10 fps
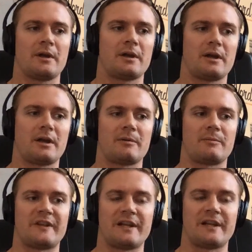
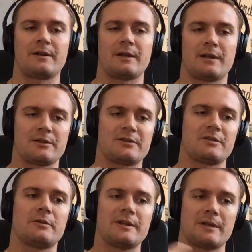data
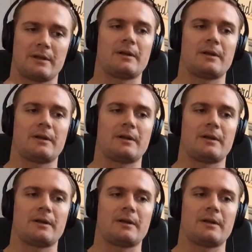into it